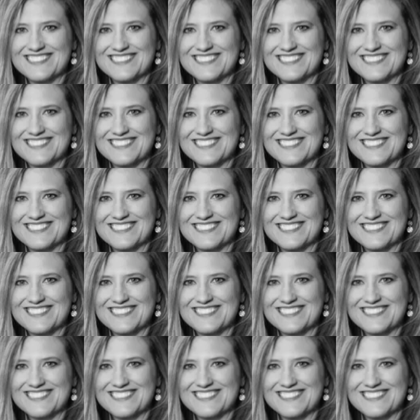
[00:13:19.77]

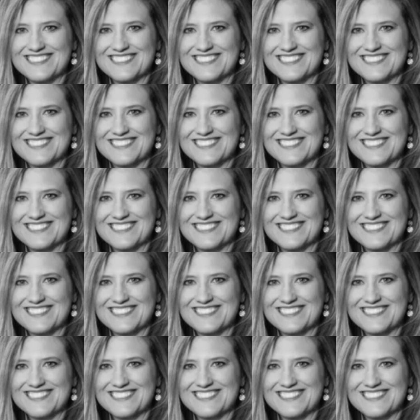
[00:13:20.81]

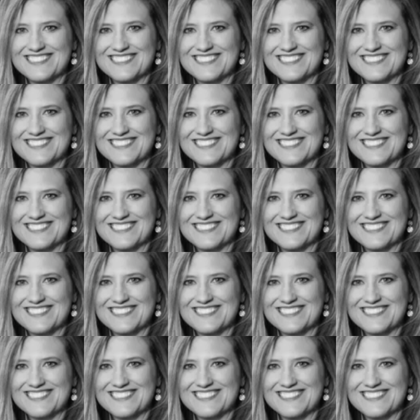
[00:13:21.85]

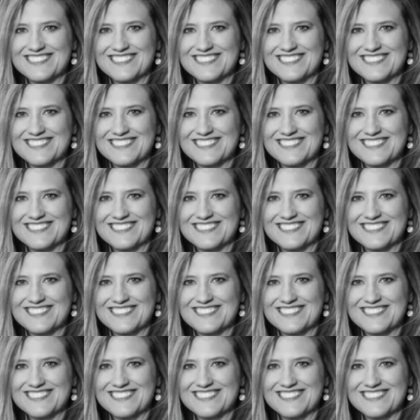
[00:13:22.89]

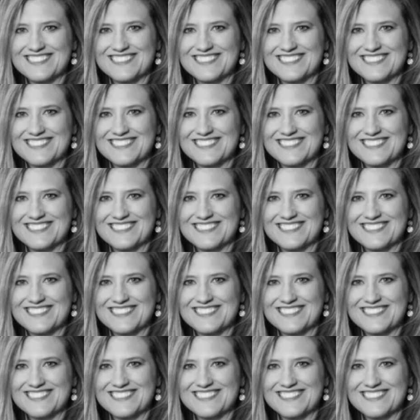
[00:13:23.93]
This is a still picture; no speech is visible.